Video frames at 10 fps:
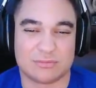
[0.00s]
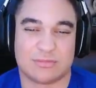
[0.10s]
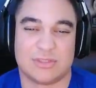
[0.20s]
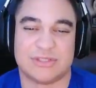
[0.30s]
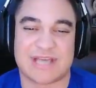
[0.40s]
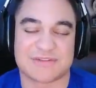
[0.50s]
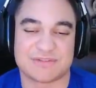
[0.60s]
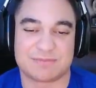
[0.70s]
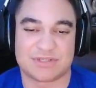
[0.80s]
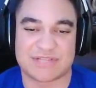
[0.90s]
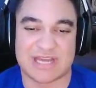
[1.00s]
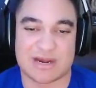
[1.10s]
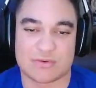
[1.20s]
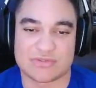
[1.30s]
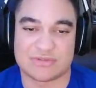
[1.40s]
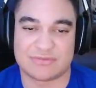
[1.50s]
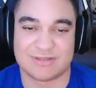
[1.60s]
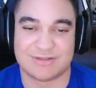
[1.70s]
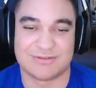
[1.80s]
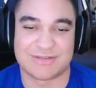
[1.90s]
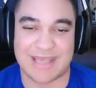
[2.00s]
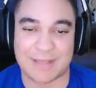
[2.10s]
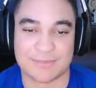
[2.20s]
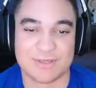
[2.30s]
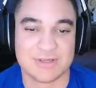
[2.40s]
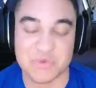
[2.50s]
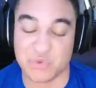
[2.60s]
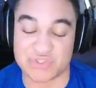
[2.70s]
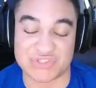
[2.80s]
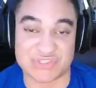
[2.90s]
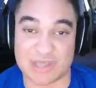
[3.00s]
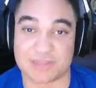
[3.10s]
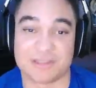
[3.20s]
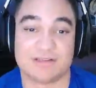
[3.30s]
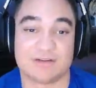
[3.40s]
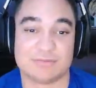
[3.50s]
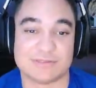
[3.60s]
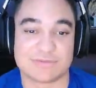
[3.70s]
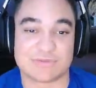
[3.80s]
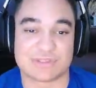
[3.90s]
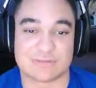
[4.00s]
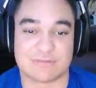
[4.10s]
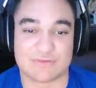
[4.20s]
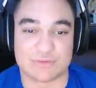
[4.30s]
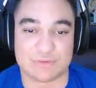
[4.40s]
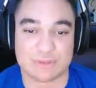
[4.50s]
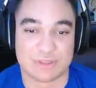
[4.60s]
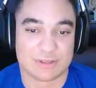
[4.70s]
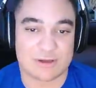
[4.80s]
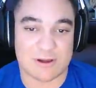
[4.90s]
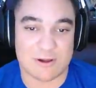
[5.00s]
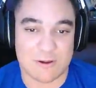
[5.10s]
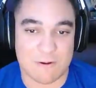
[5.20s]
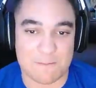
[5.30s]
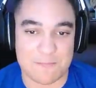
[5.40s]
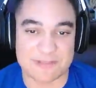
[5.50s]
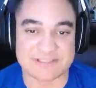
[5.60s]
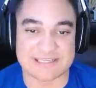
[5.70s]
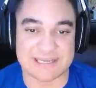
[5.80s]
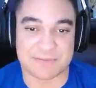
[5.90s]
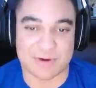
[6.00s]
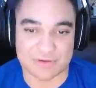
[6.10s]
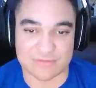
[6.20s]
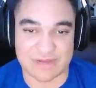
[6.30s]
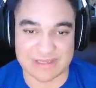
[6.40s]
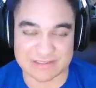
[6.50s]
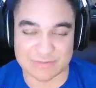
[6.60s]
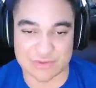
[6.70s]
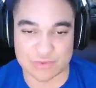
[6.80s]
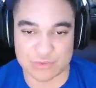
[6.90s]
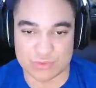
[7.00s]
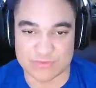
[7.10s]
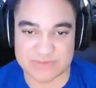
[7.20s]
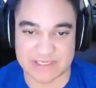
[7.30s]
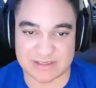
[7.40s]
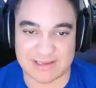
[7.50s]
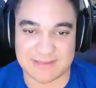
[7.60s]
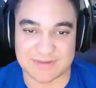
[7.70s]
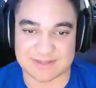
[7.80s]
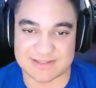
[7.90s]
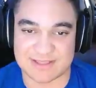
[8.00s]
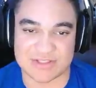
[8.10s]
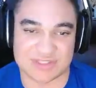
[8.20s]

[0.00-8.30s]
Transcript: 1,000+ hours of the game, which is nothing compared to some of you, because I am part of like some of the groups like Apex Legend